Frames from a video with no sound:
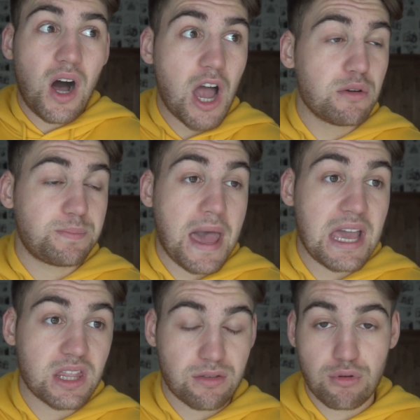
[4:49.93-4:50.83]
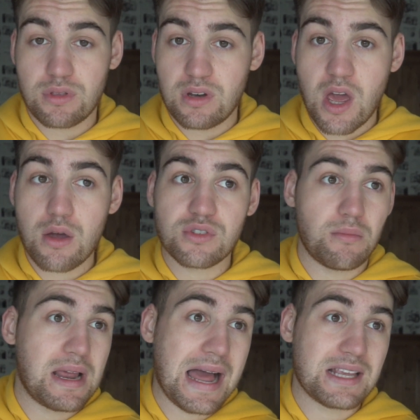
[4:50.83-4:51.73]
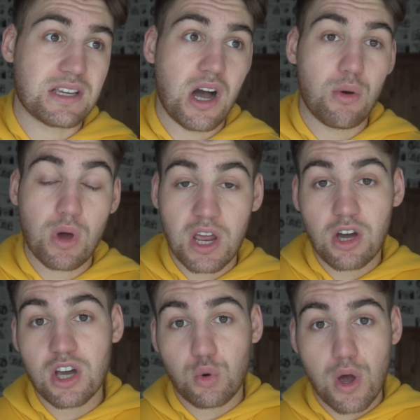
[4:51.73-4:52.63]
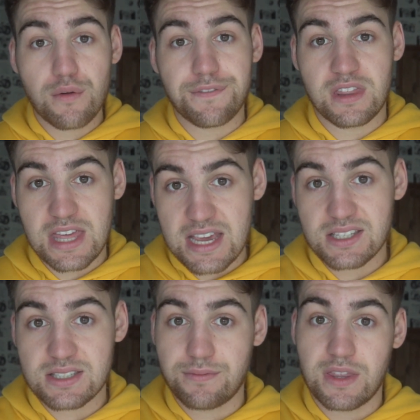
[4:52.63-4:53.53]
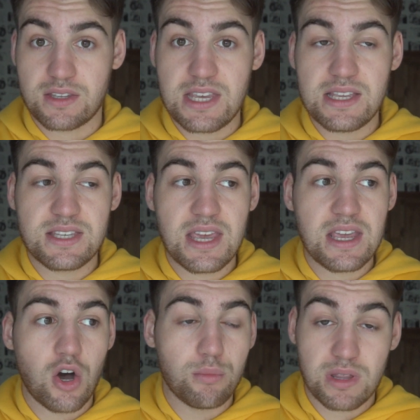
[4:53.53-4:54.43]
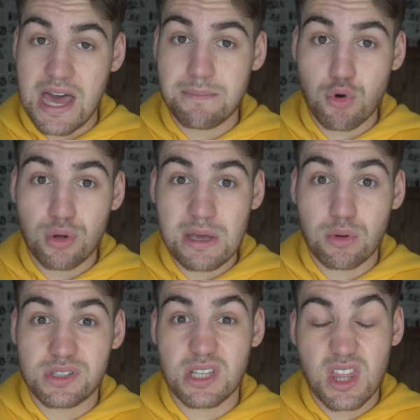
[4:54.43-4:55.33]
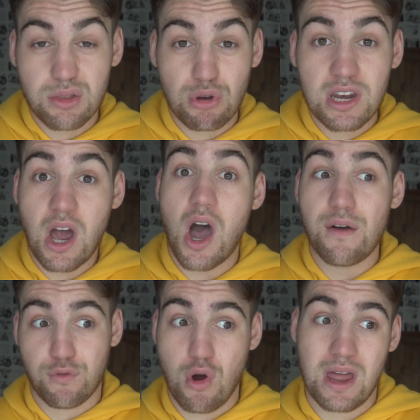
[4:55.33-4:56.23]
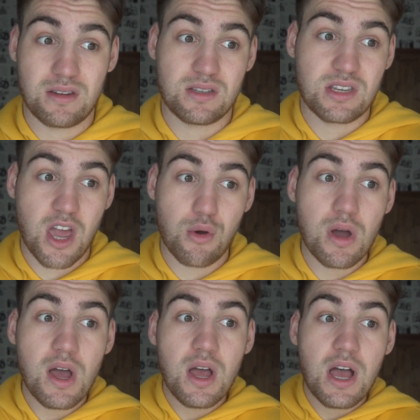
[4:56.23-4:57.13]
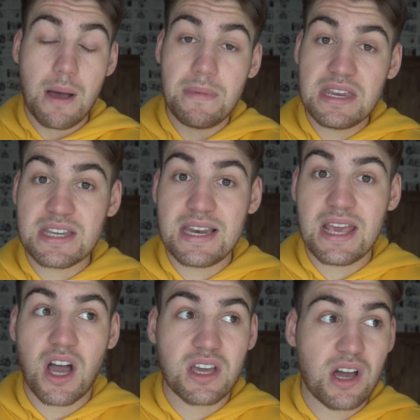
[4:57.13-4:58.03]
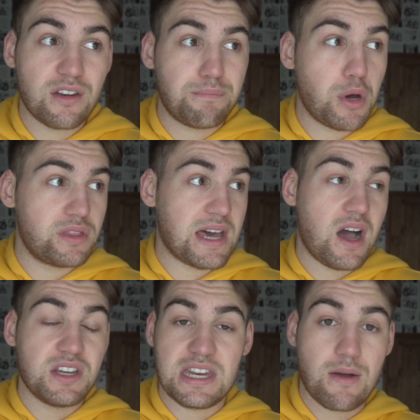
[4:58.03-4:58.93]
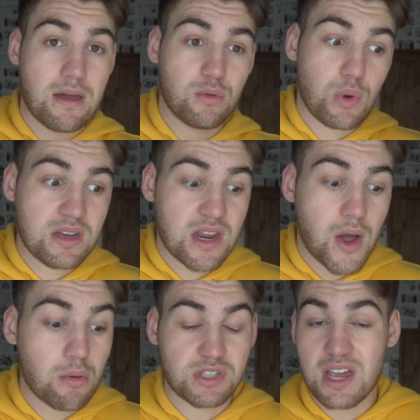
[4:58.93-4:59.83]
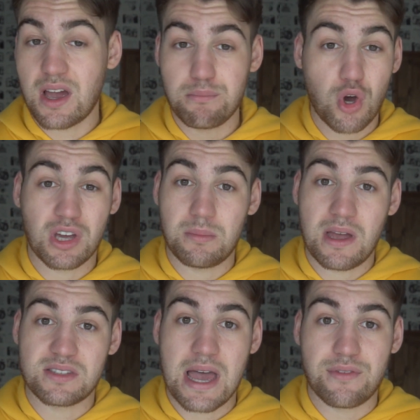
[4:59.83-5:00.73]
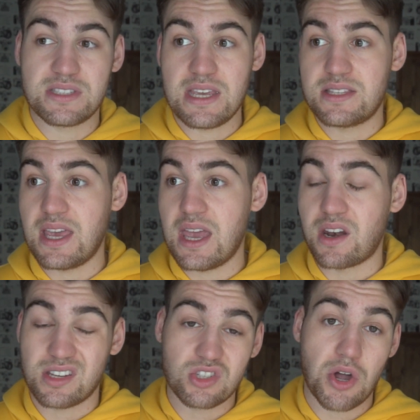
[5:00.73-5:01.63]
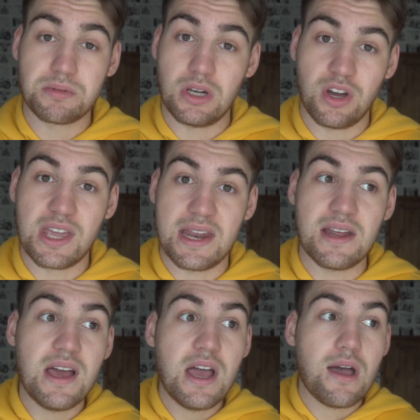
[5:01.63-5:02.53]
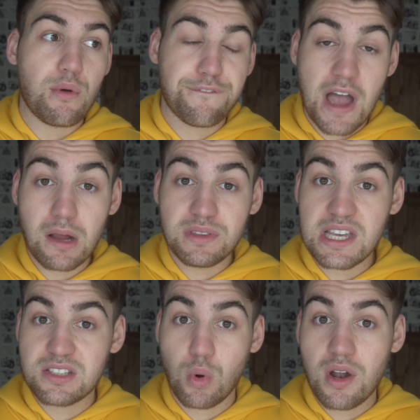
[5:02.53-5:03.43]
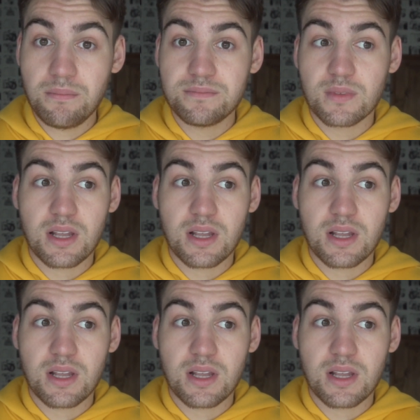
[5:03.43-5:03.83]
I was paying through the nose on my last car. When I got a quote for this, for the TT with Admiral, they wanted 3.5 grand. So immediately I kind of put that idea out the window. I was like, I'm not going to be able to have a TT, and I stopped looking. We found this one.